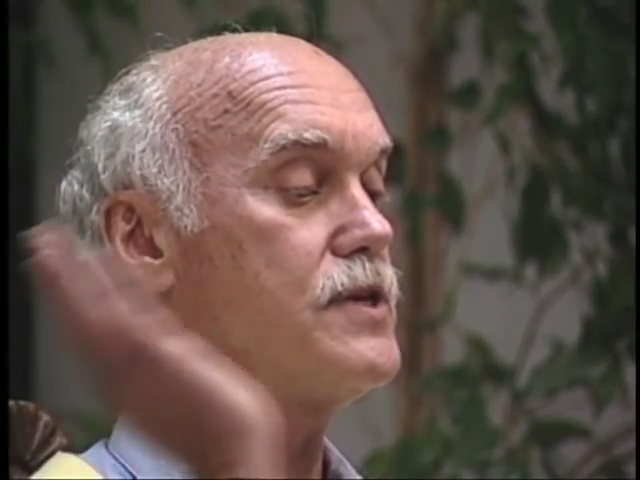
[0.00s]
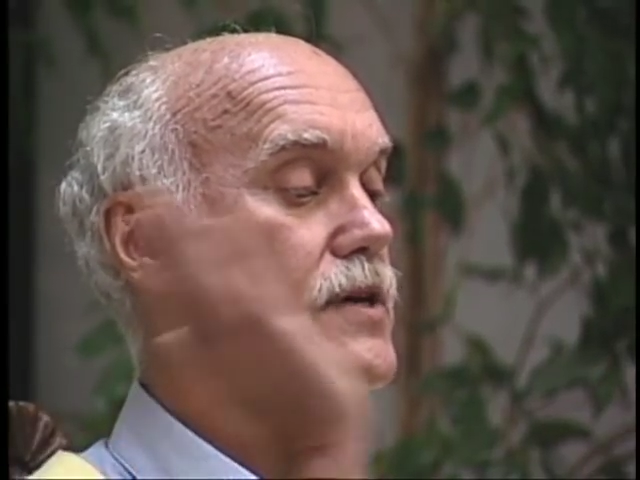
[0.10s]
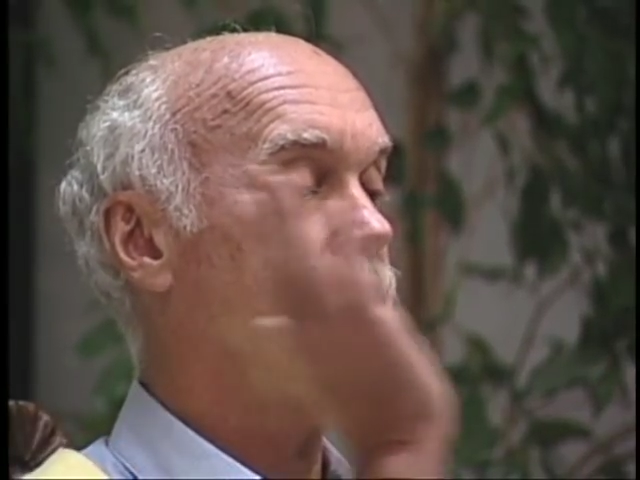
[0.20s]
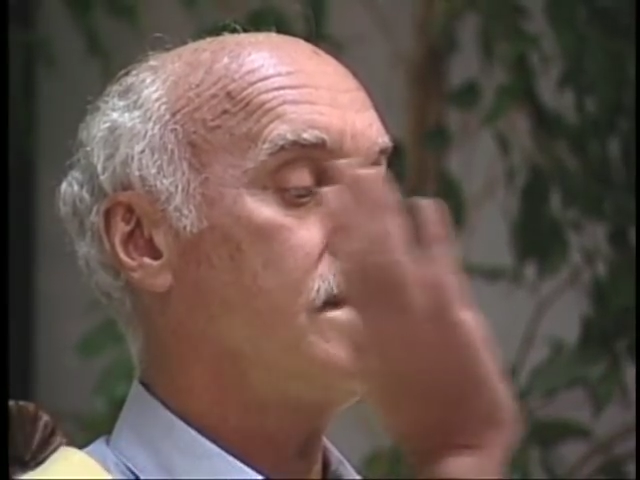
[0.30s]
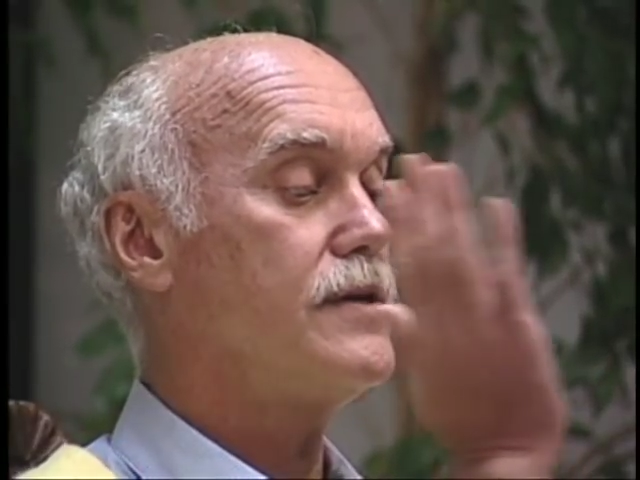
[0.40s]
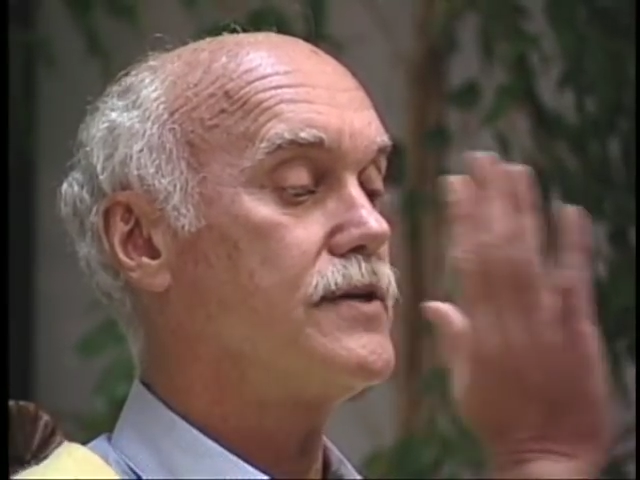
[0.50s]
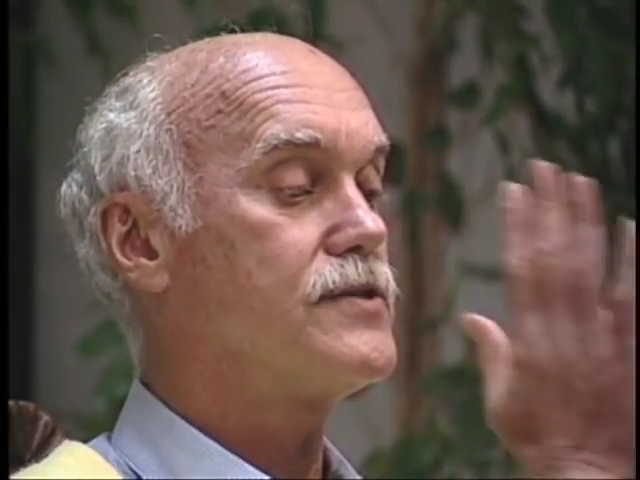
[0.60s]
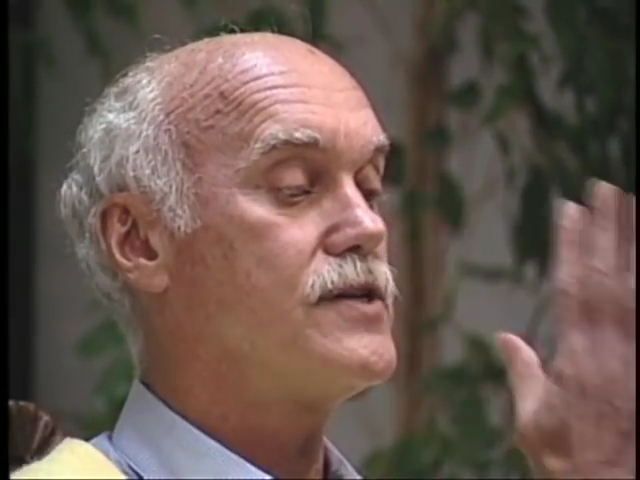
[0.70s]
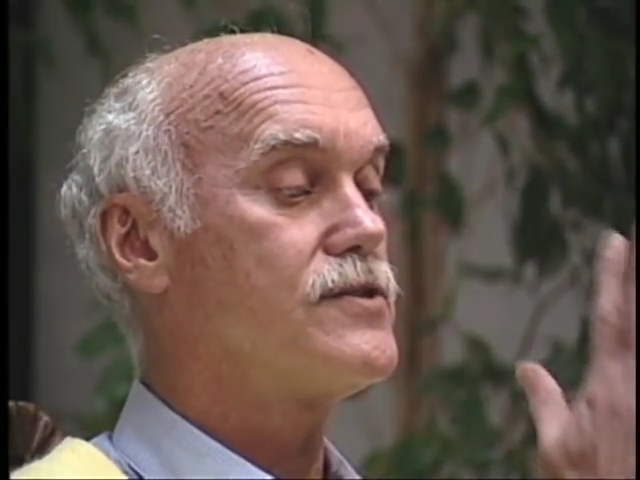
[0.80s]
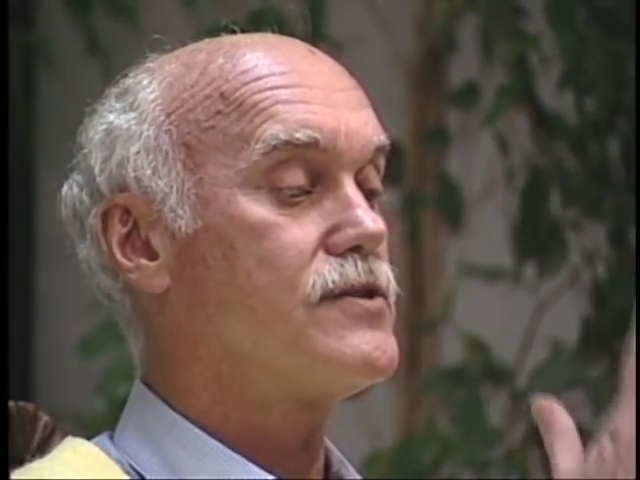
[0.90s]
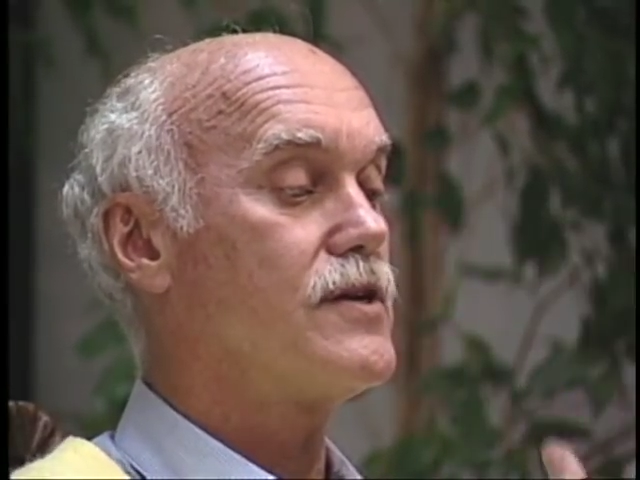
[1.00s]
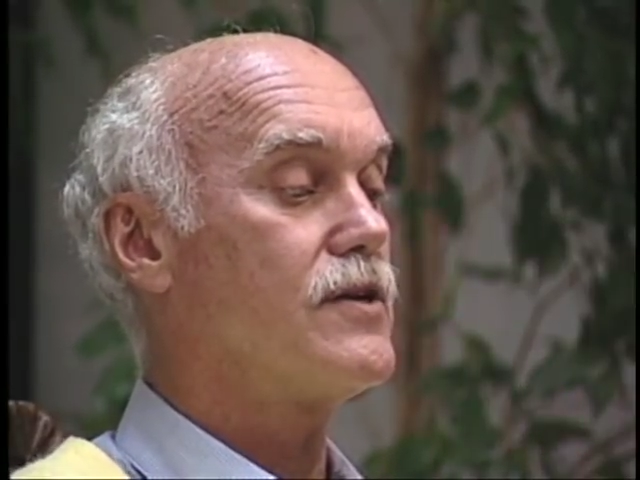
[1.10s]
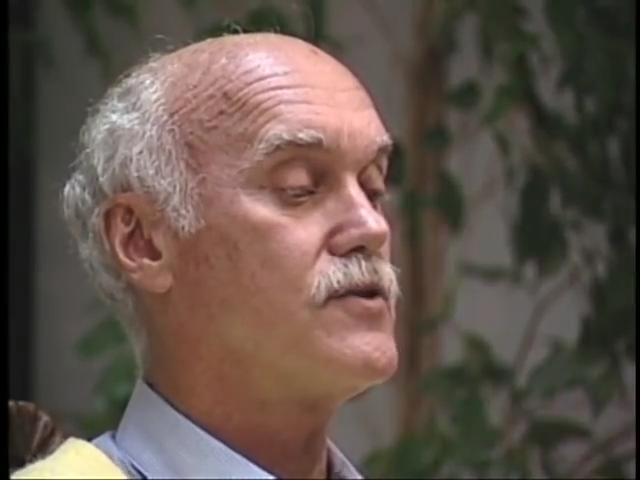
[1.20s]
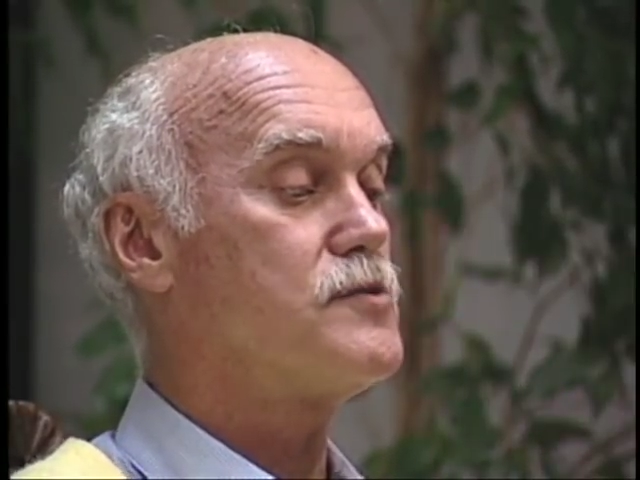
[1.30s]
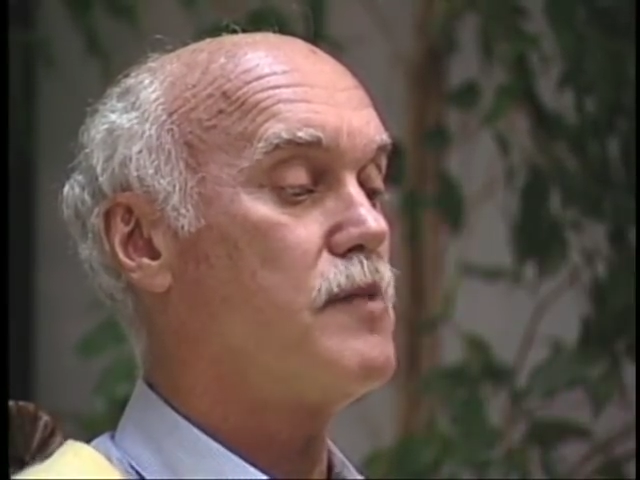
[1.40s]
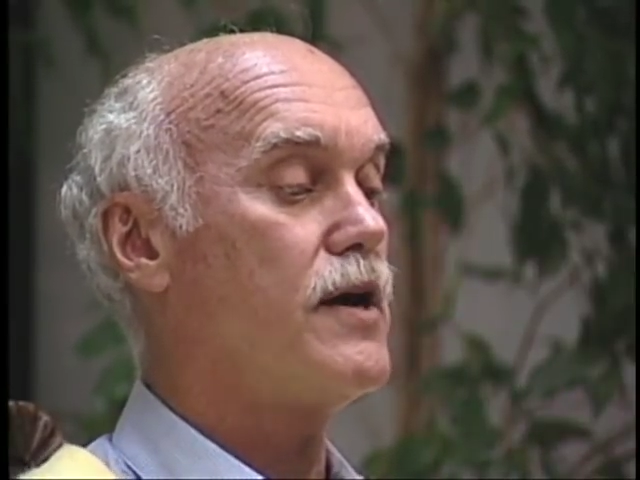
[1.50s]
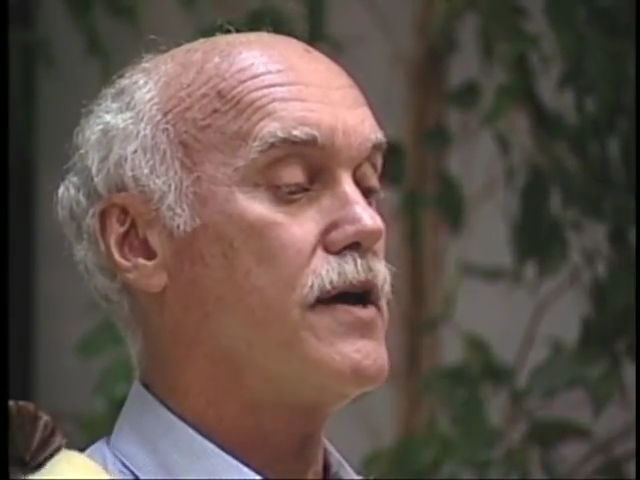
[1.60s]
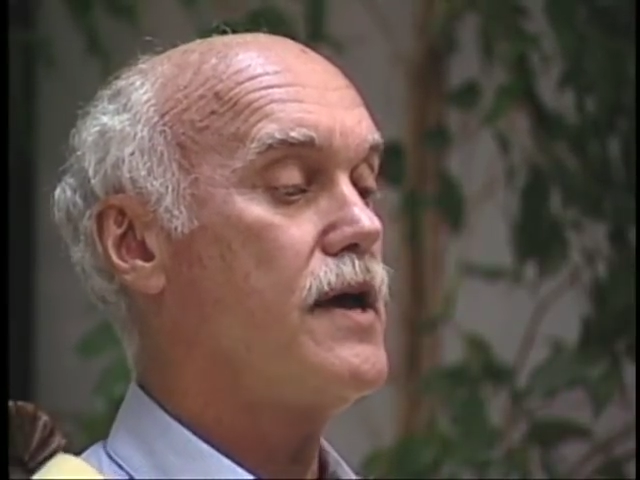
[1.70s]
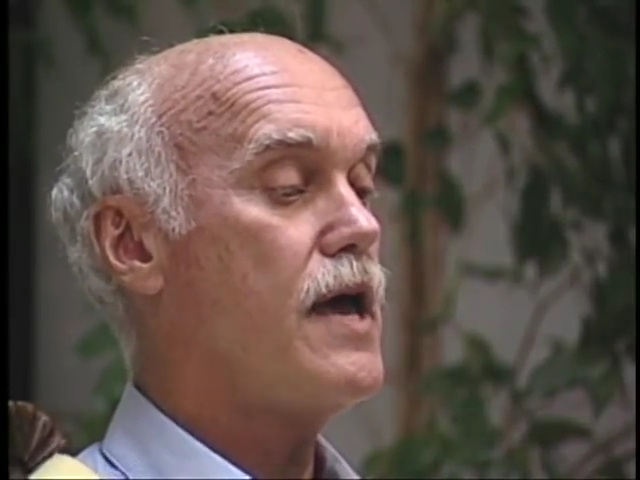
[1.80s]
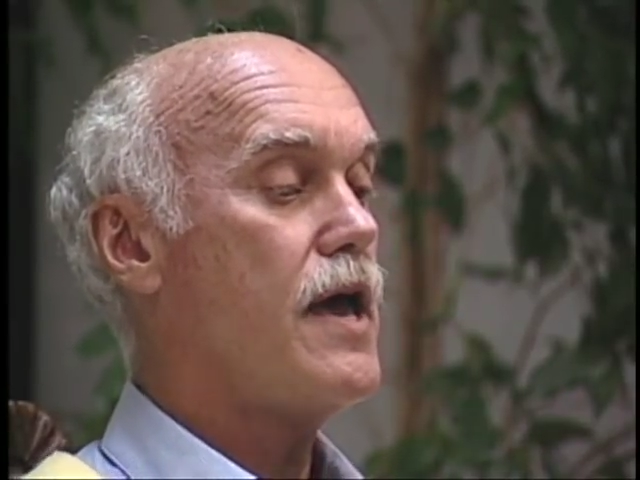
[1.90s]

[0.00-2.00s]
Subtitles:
in, exists, and goes by.